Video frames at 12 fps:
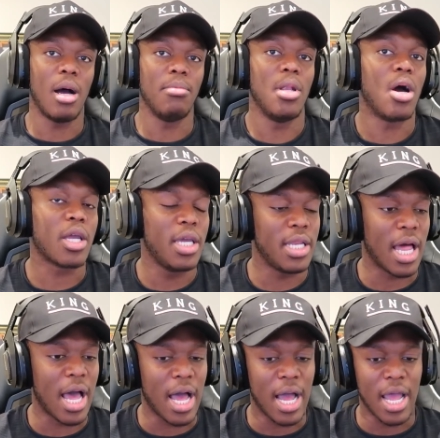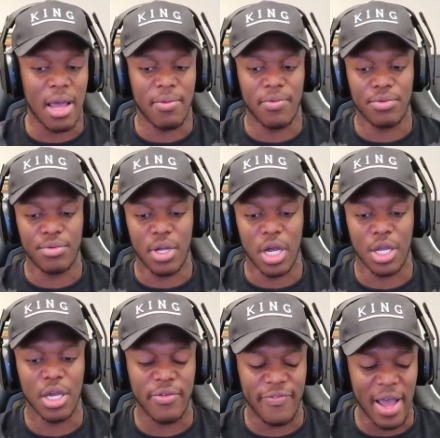I'm lucky that I have a
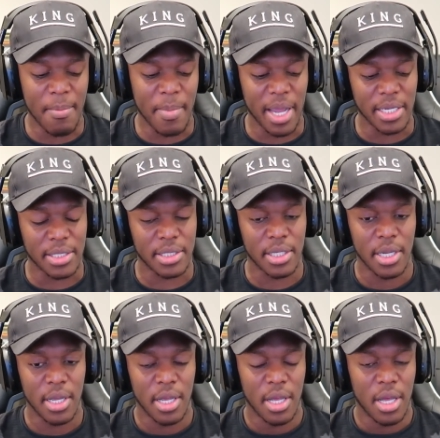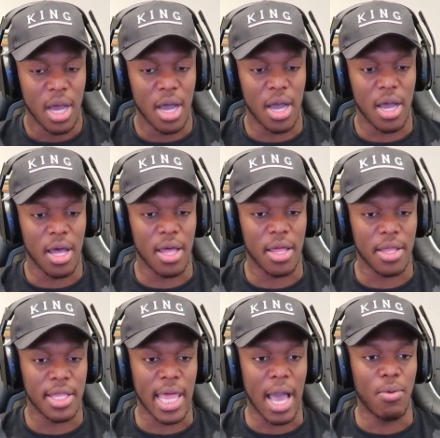good fan base that
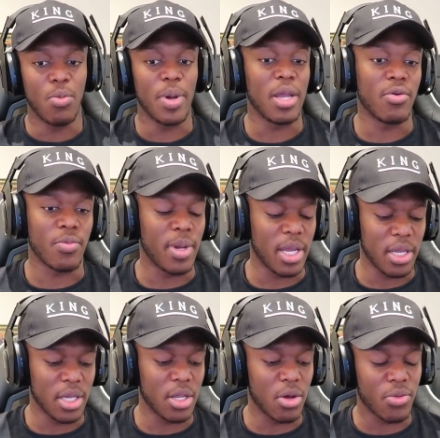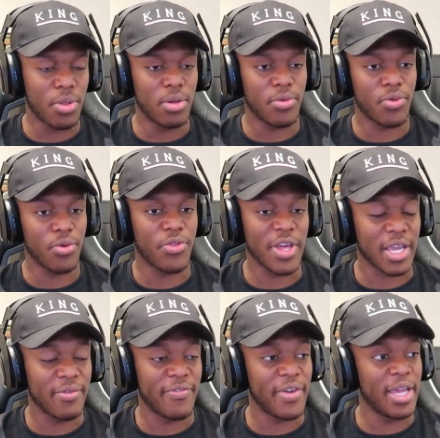will be with me, you know, through
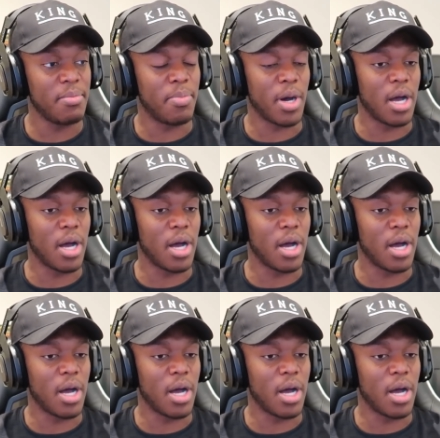thick and thin.